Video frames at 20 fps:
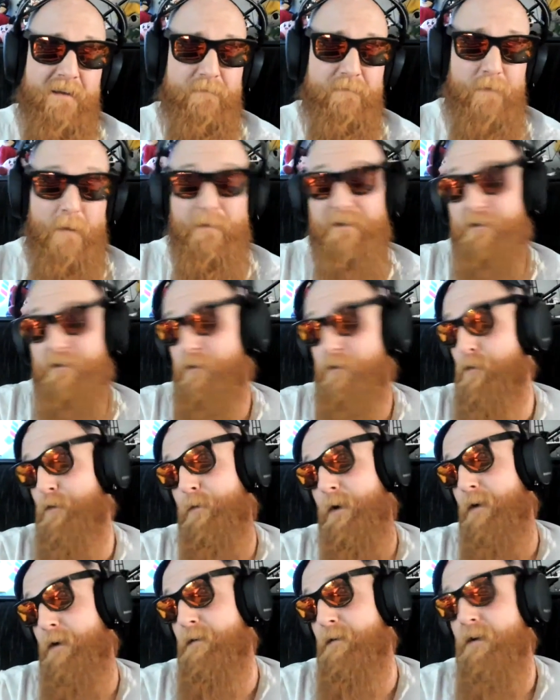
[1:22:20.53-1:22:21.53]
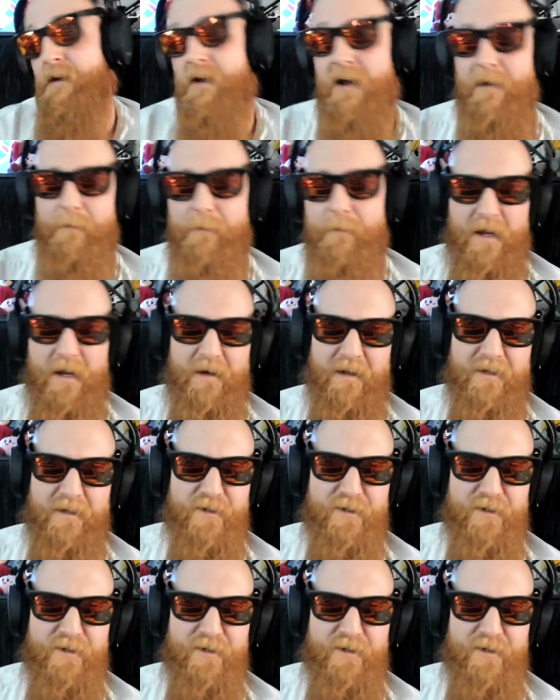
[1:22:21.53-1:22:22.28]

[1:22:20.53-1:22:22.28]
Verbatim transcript: probably still going around about how like